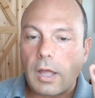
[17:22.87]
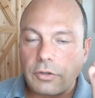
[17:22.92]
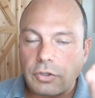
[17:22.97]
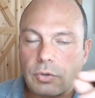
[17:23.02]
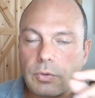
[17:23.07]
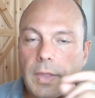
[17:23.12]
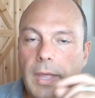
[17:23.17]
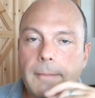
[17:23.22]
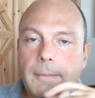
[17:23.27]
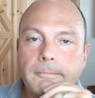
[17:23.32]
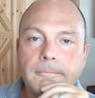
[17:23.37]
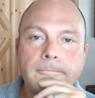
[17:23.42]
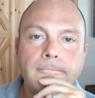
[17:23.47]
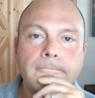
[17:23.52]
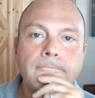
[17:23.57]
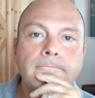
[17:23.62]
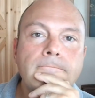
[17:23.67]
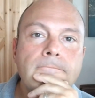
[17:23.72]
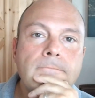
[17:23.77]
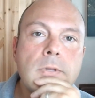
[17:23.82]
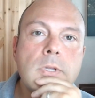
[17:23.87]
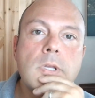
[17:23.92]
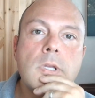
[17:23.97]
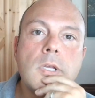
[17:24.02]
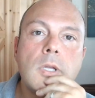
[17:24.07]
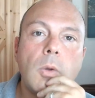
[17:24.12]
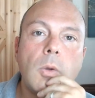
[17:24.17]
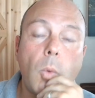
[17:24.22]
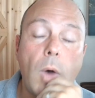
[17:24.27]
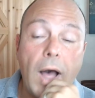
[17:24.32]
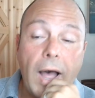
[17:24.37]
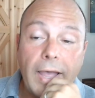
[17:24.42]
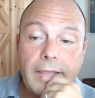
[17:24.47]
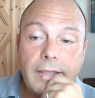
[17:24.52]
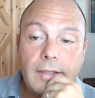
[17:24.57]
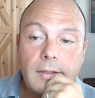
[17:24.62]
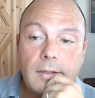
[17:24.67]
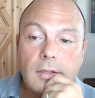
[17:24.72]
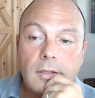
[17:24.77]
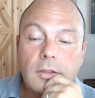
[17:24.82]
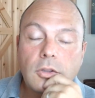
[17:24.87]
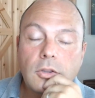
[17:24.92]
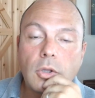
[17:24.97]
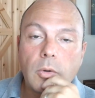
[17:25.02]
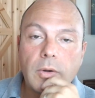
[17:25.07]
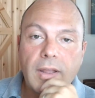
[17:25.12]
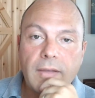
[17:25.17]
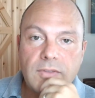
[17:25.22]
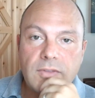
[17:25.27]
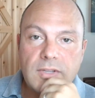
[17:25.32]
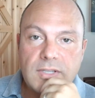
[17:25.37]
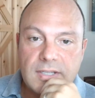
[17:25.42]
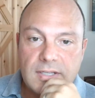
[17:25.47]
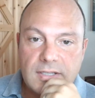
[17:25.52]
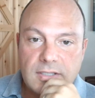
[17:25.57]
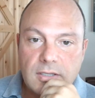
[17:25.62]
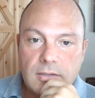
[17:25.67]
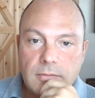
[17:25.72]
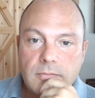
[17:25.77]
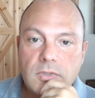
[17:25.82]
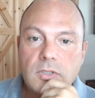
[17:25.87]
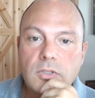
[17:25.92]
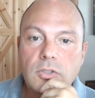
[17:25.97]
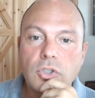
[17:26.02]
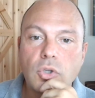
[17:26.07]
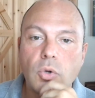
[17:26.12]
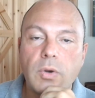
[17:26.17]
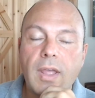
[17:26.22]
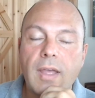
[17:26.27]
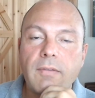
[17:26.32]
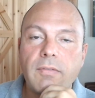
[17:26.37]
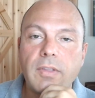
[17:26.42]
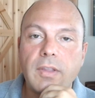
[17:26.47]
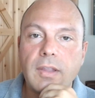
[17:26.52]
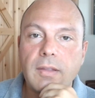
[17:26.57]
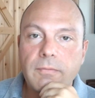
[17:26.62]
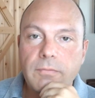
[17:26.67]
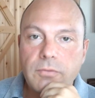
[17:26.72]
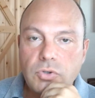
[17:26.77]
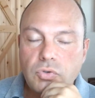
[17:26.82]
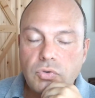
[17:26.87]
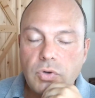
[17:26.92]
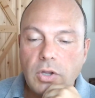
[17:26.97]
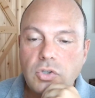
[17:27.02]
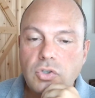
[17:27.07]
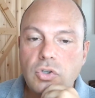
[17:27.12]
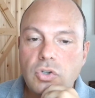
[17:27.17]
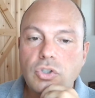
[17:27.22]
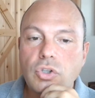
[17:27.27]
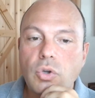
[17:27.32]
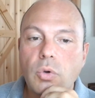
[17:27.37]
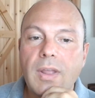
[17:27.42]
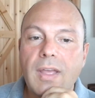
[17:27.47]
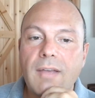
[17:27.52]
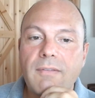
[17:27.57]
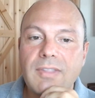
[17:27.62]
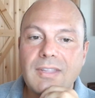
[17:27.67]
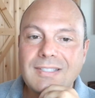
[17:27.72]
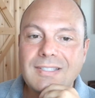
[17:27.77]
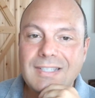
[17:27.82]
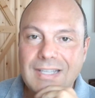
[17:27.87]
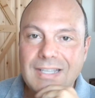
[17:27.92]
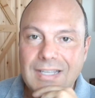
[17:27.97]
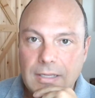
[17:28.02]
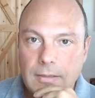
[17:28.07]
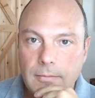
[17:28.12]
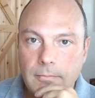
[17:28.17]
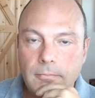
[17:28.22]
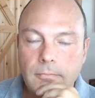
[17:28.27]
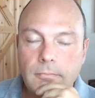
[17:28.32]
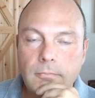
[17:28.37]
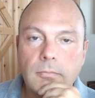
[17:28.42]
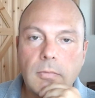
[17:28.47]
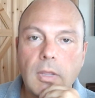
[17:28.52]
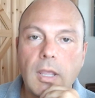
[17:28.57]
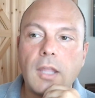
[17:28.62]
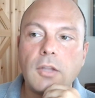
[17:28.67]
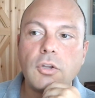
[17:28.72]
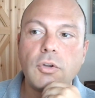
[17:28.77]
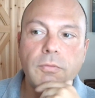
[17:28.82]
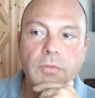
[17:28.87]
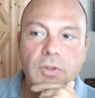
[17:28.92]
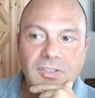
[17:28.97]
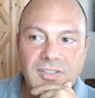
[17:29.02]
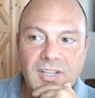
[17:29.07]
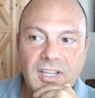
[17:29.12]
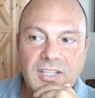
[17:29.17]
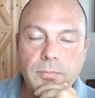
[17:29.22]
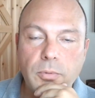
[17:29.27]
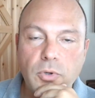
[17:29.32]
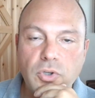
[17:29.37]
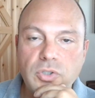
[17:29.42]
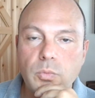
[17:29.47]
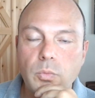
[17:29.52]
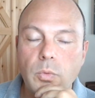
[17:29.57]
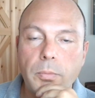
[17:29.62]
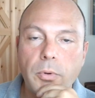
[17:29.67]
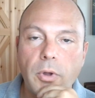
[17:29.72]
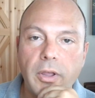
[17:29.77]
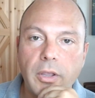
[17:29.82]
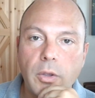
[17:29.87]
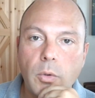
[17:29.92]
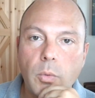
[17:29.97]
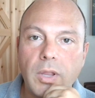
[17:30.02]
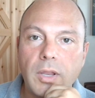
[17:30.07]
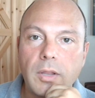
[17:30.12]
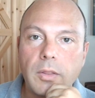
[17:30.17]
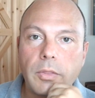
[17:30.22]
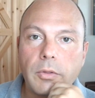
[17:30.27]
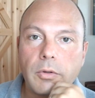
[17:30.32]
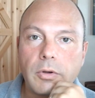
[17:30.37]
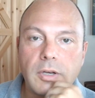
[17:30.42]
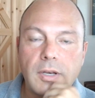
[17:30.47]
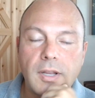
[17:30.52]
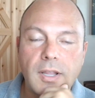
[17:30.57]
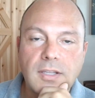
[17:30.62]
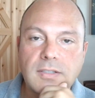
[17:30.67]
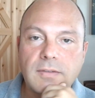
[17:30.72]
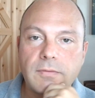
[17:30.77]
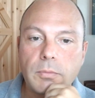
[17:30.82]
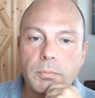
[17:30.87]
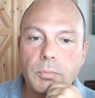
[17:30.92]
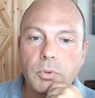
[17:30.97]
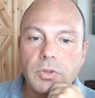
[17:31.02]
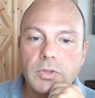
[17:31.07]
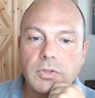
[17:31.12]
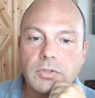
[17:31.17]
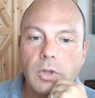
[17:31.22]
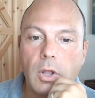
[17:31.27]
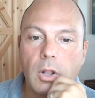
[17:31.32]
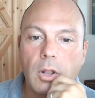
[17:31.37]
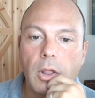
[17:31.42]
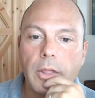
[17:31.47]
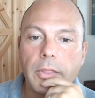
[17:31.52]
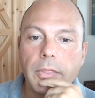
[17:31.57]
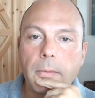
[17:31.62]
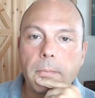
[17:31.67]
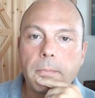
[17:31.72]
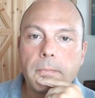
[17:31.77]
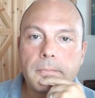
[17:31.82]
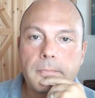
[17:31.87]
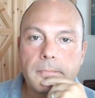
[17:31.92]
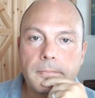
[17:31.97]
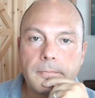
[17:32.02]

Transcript: do that. Why? Don't have the systems, don't have the infrastructure, don't have the team. And your front desk person will probably quit in 30 days if you put this all on them.